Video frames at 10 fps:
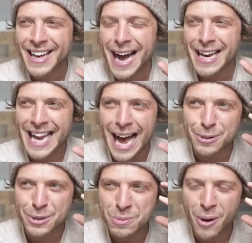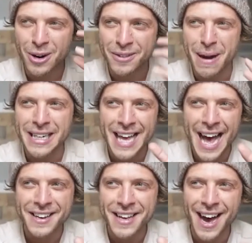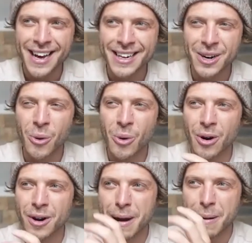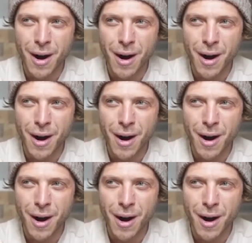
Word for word: I can outsmart my dad dying or my